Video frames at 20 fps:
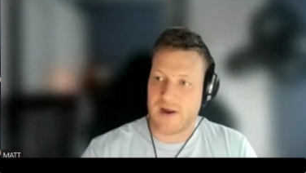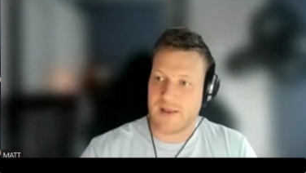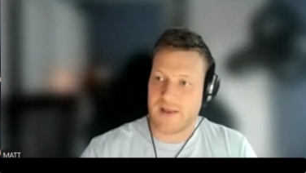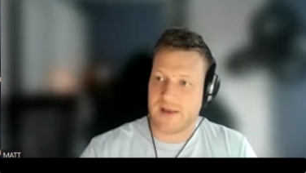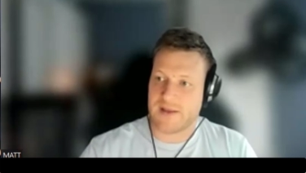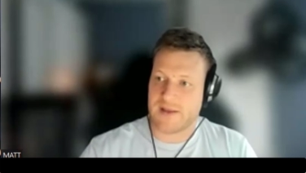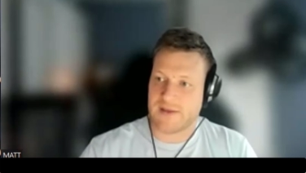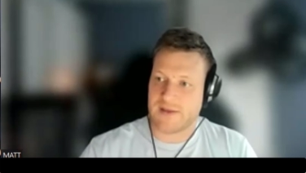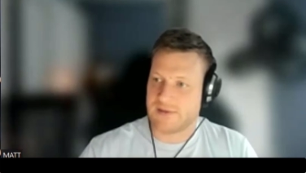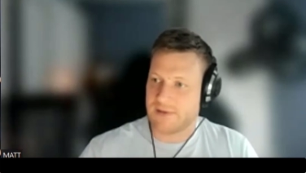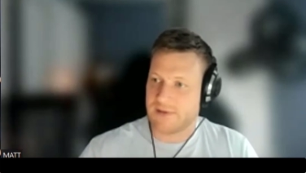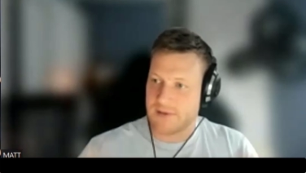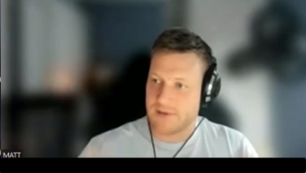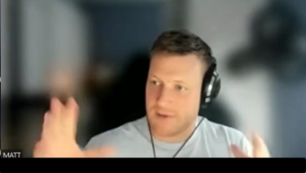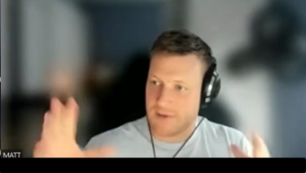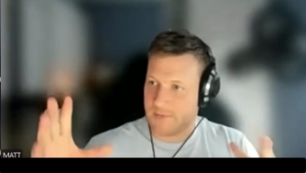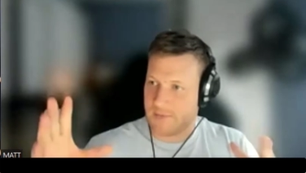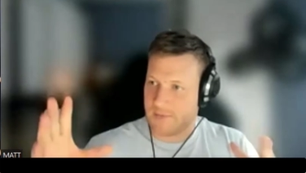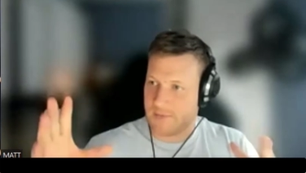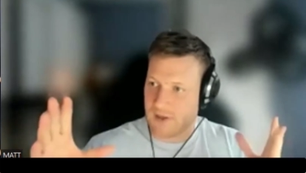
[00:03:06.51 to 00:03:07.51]
Like that's
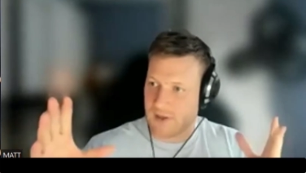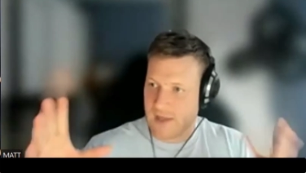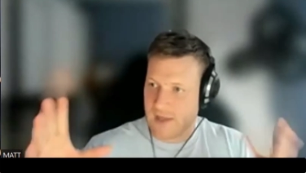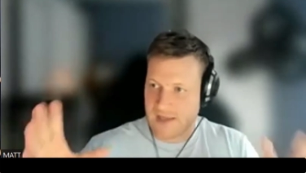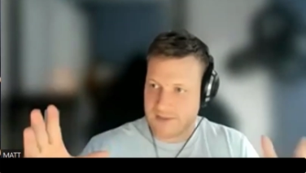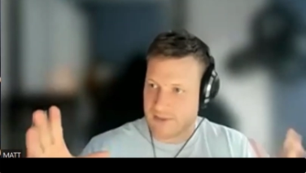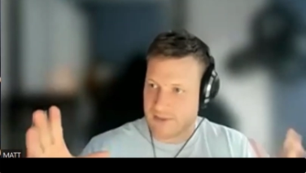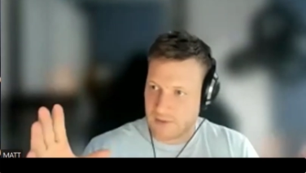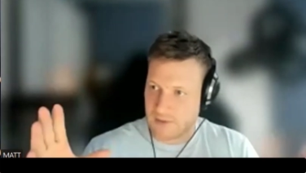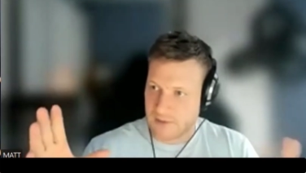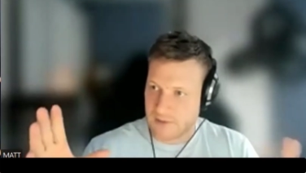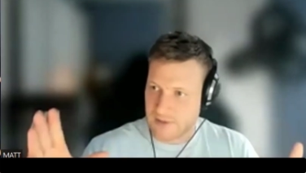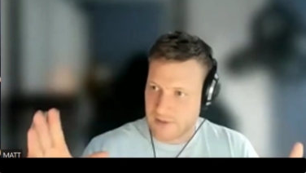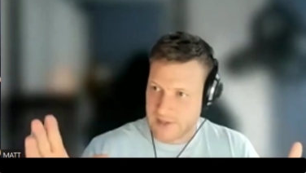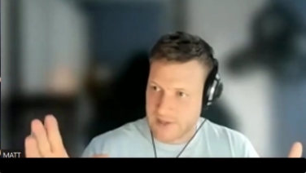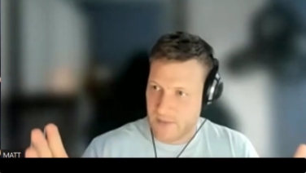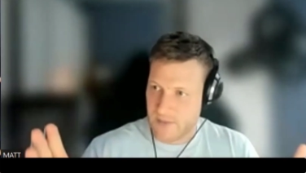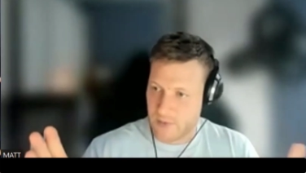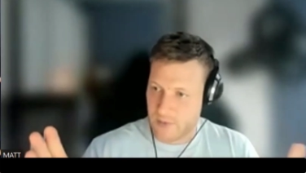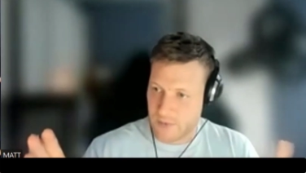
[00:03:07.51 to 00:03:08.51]
the classical
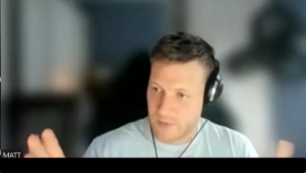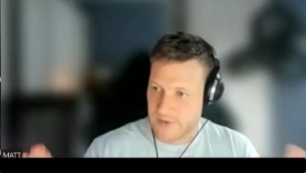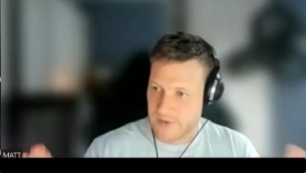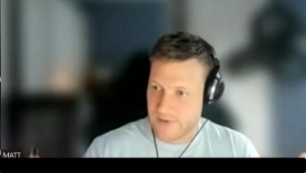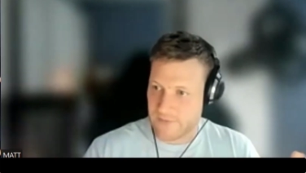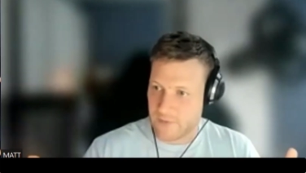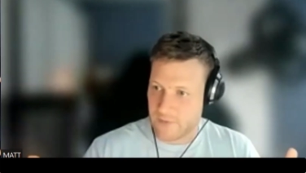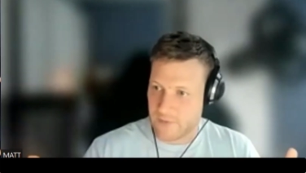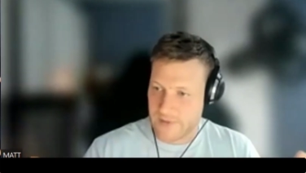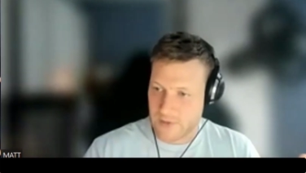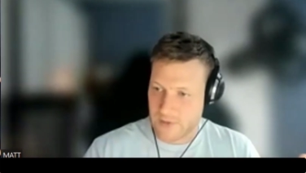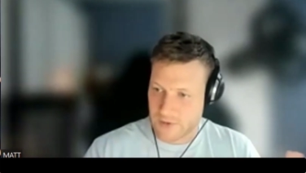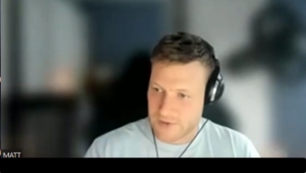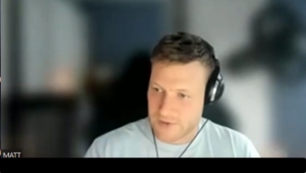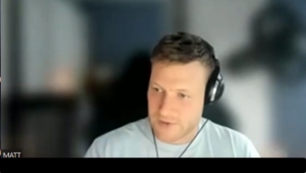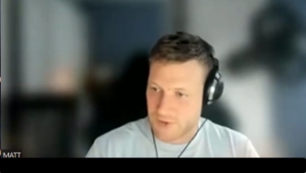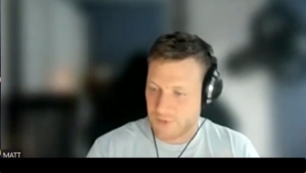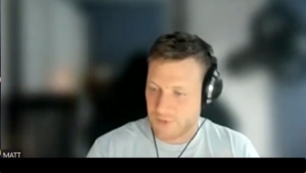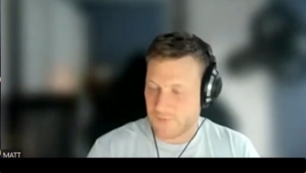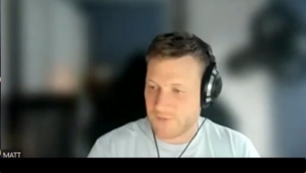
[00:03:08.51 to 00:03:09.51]
example that everyone looks
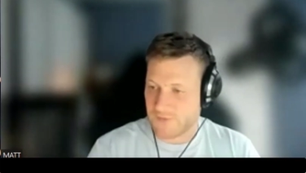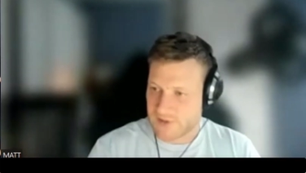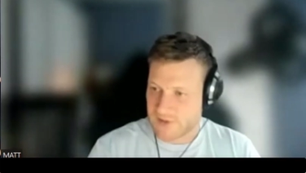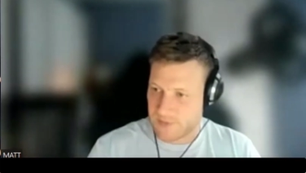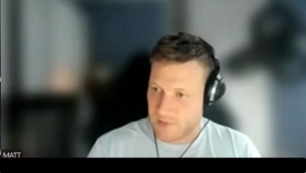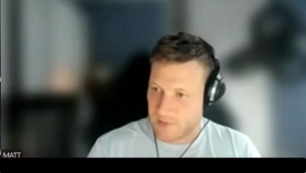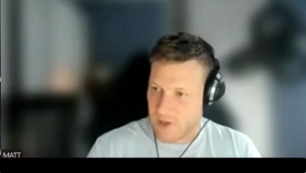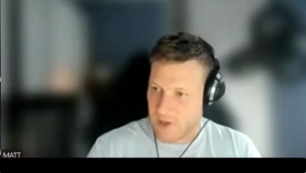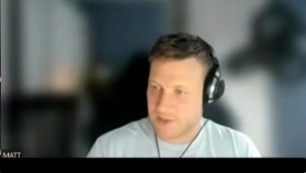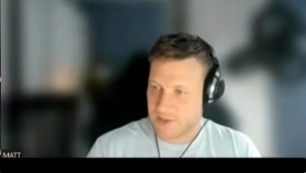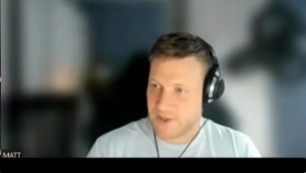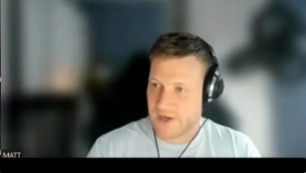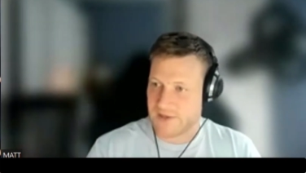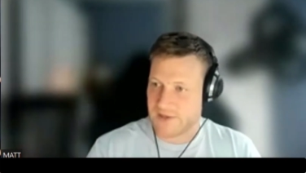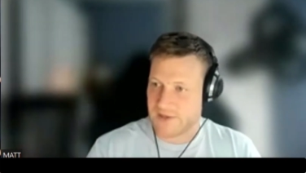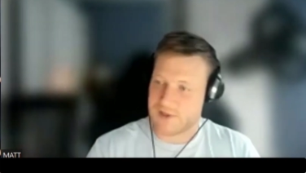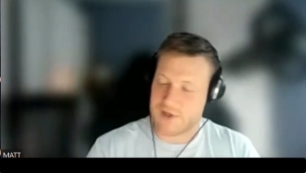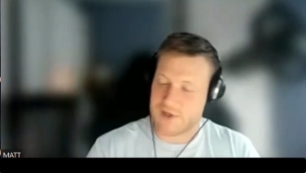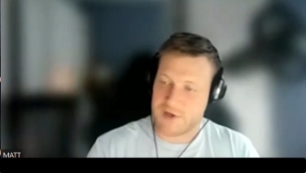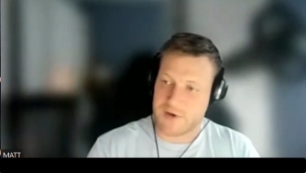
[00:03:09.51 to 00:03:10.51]
to for supply chain
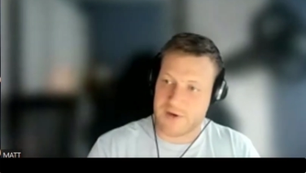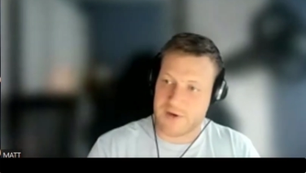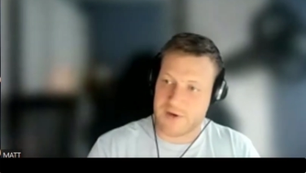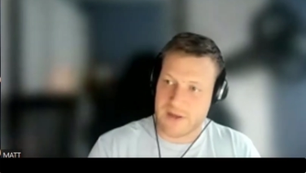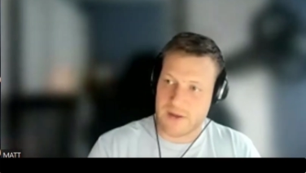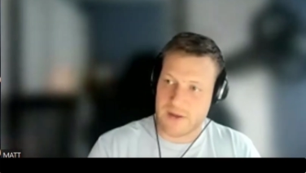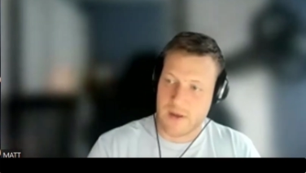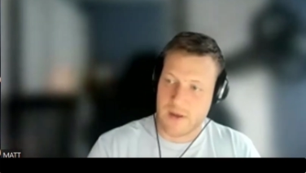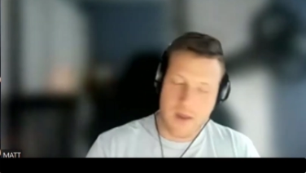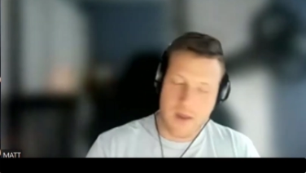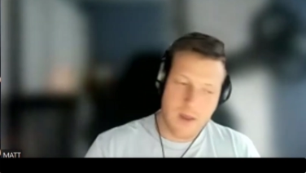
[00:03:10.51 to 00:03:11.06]
security.